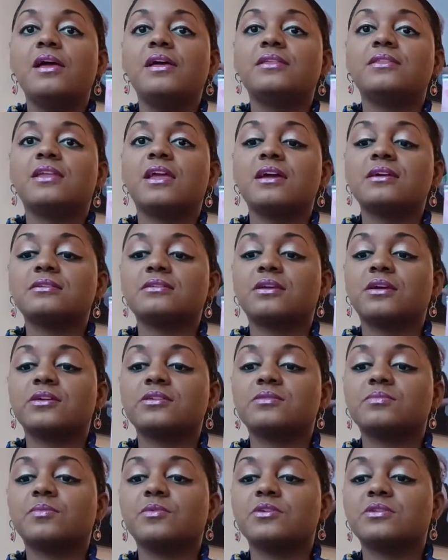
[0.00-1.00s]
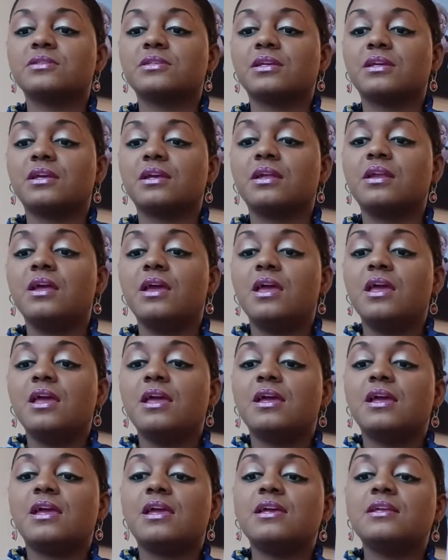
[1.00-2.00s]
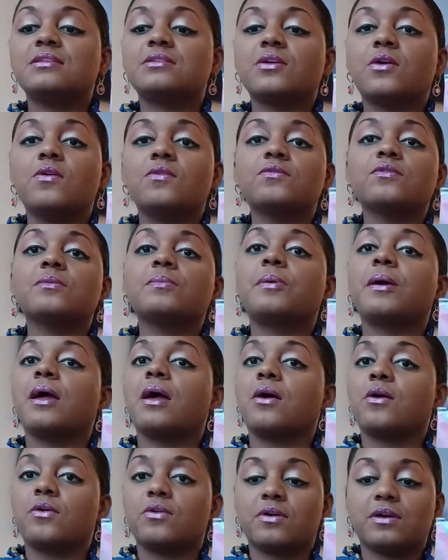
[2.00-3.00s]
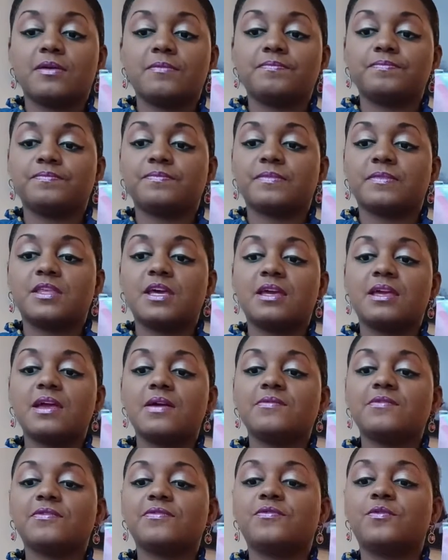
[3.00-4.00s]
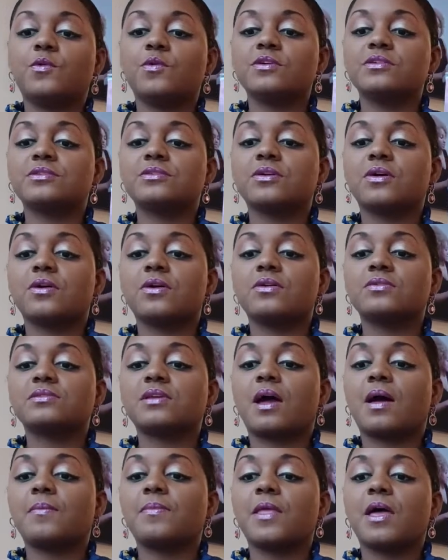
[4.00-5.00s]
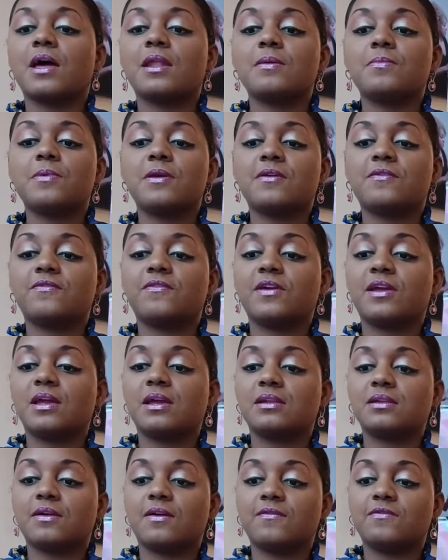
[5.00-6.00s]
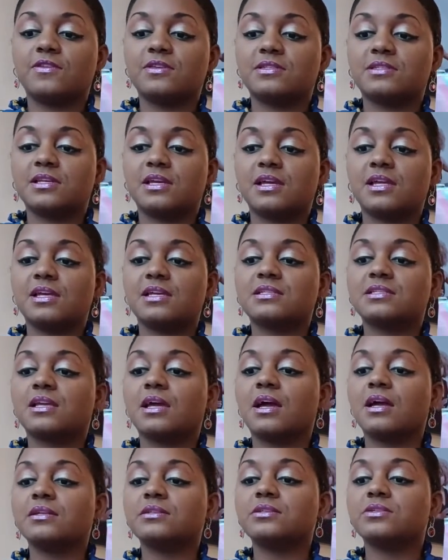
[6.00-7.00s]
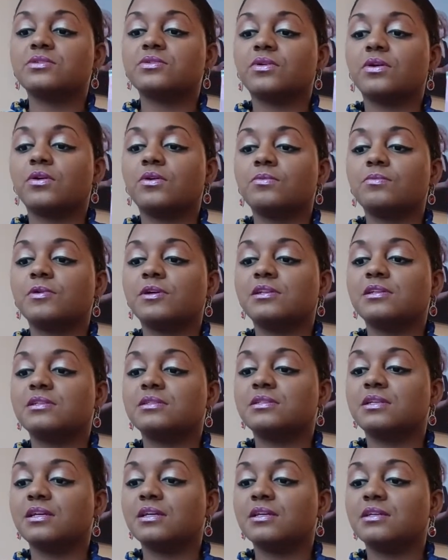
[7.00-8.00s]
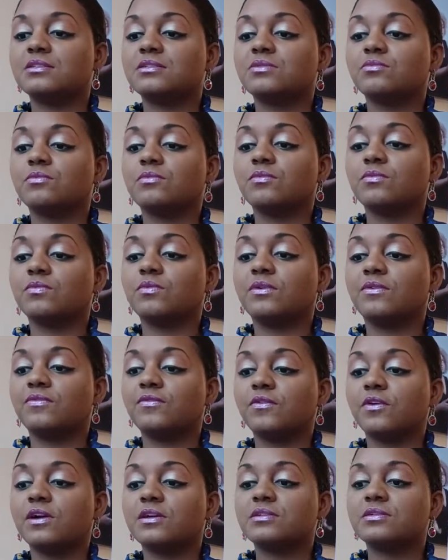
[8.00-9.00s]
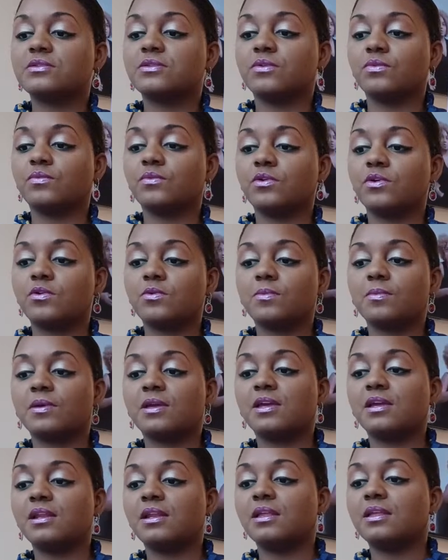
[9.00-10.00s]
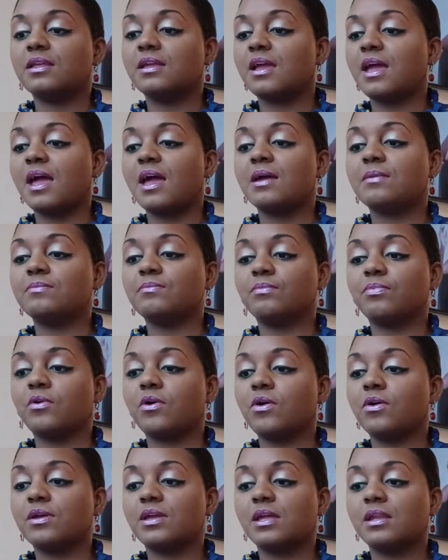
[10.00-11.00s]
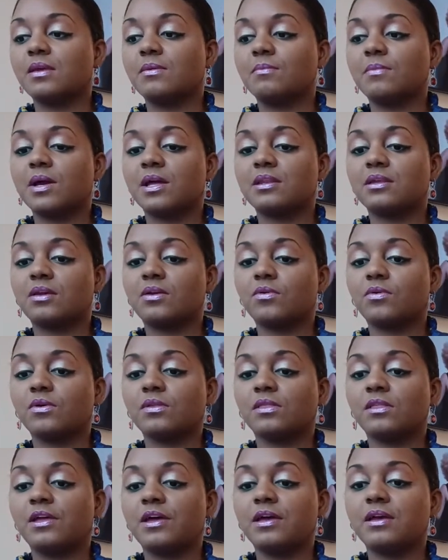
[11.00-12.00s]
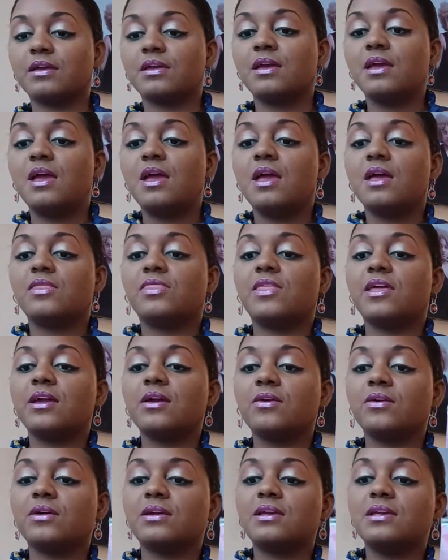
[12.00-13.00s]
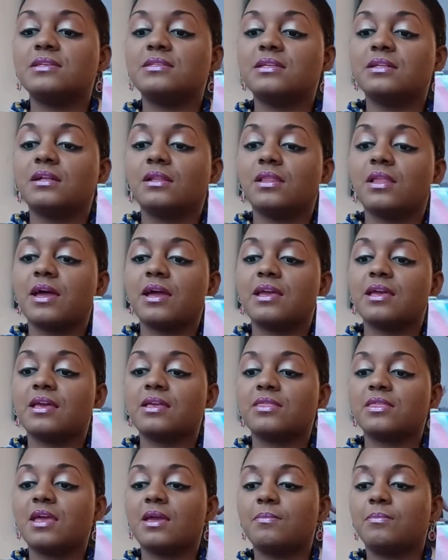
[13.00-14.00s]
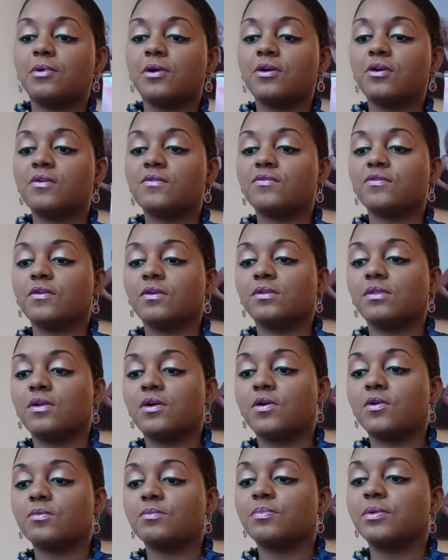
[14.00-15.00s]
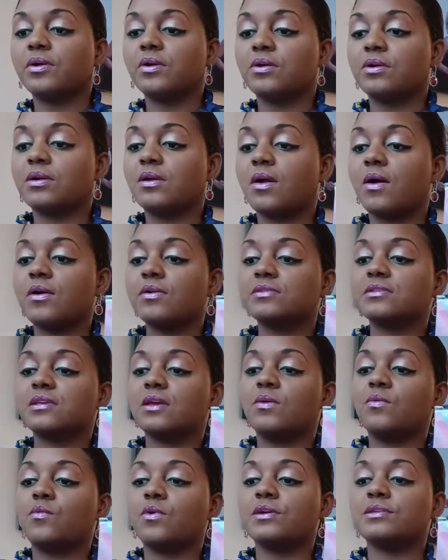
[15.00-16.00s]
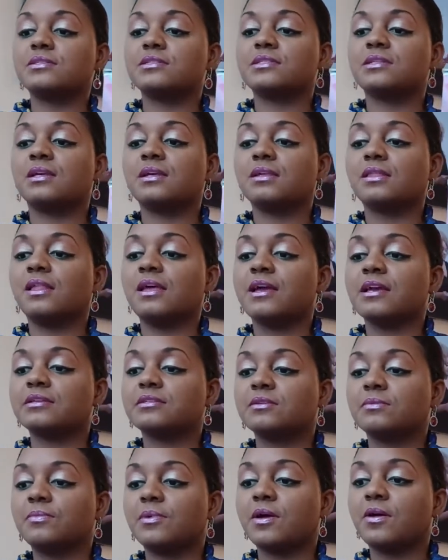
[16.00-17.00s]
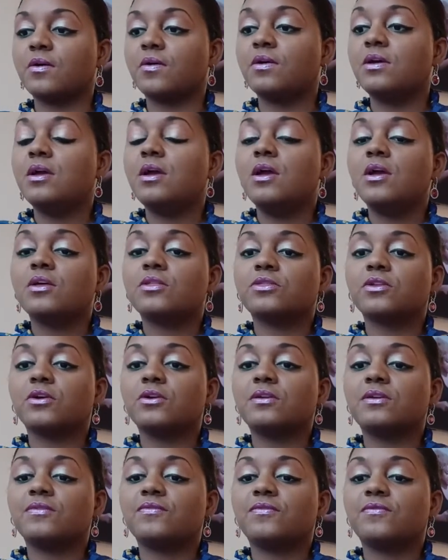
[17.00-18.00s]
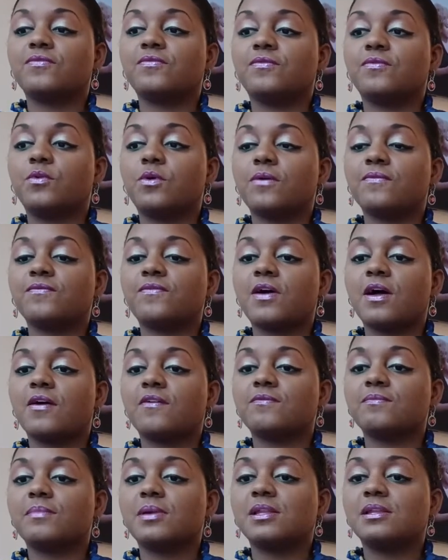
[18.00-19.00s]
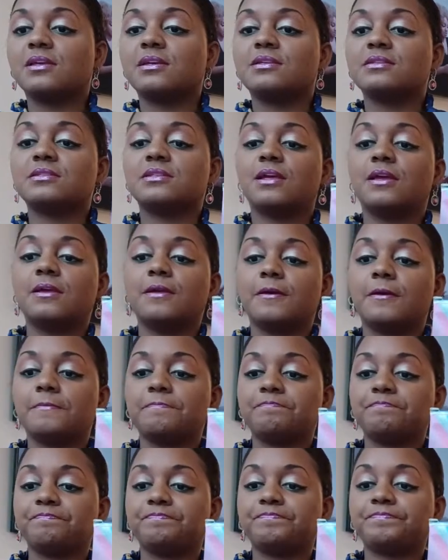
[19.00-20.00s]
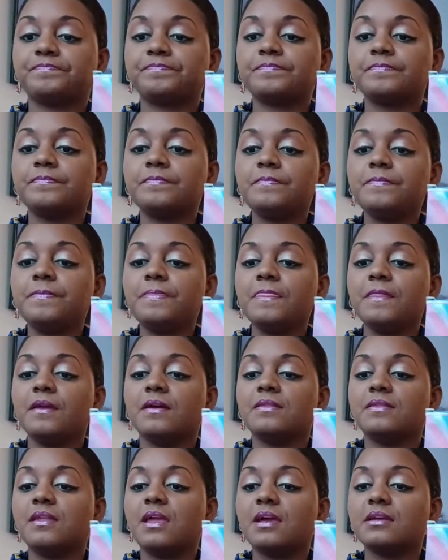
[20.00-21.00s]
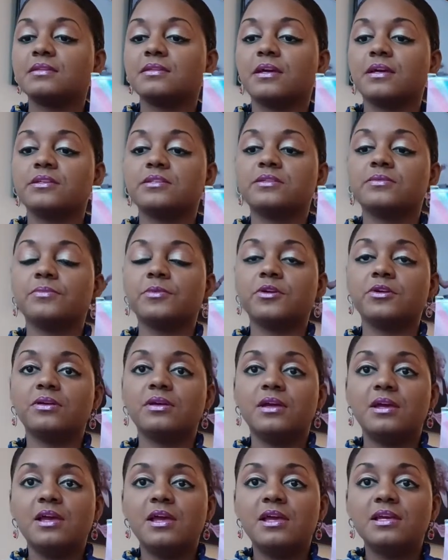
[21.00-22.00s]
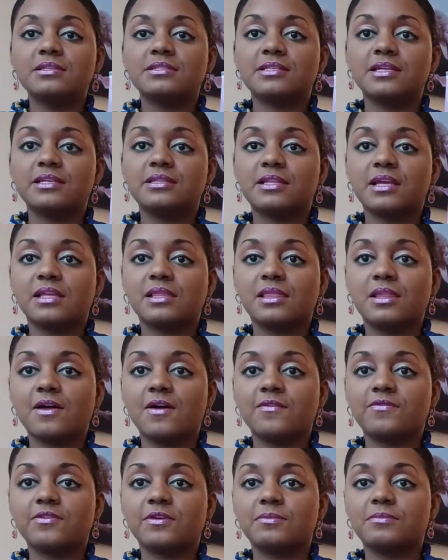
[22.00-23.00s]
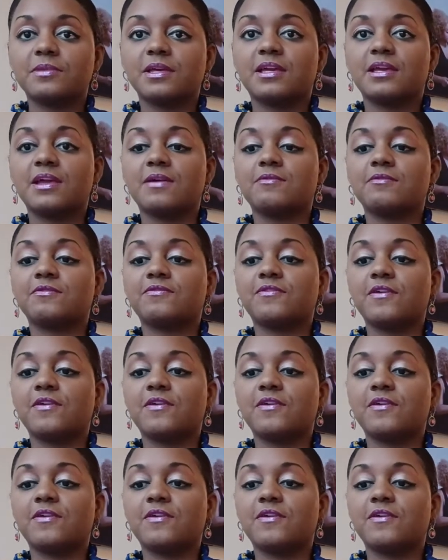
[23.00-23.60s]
Next customer said, it's overpowering. They gave it 4 stars. I'm not a big fan of the scent. It's kind of strong, but it does refresh the room. It hadn't brought any money or luck. They are easy to light and they burn for a long period. I'll say 1 stick lasts about 35 minutes. Next customer said they love them. They gave it